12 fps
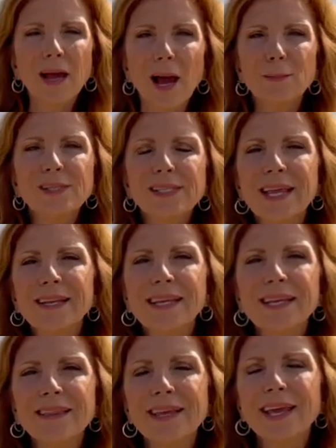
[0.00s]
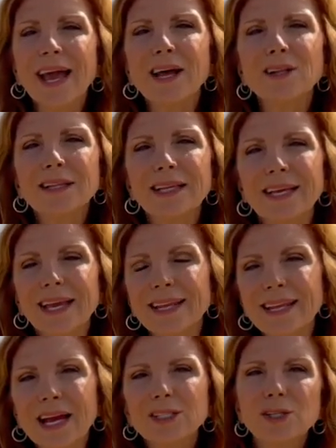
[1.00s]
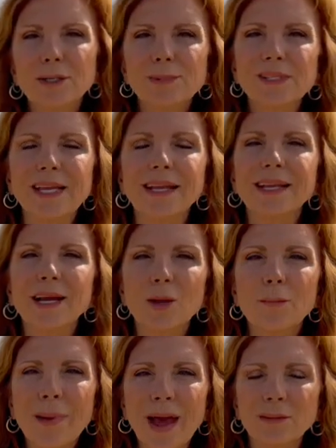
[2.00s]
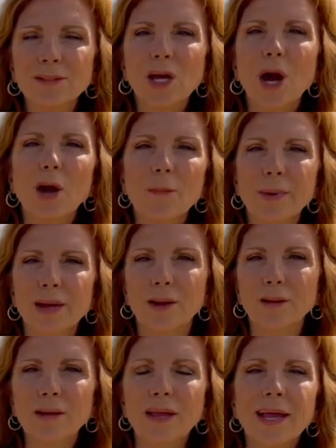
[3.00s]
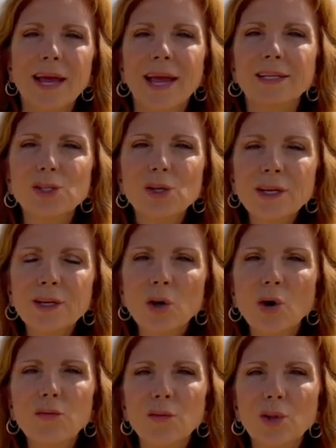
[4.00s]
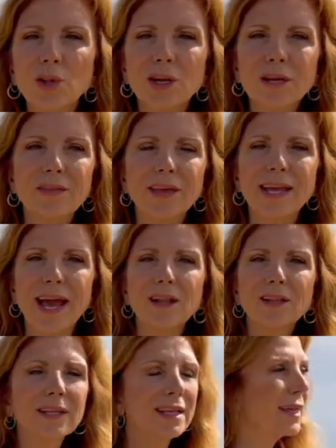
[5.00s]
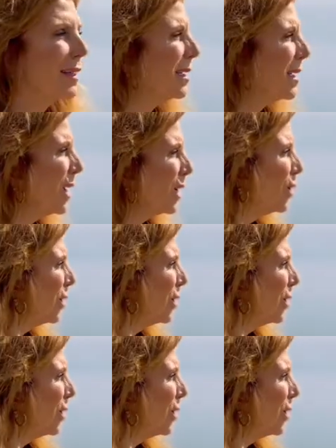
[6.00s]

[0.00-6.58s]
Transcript: I'm standing in the Galilee, and actually I'm standing on Mount Arbel. As you can overlook the Galilee, you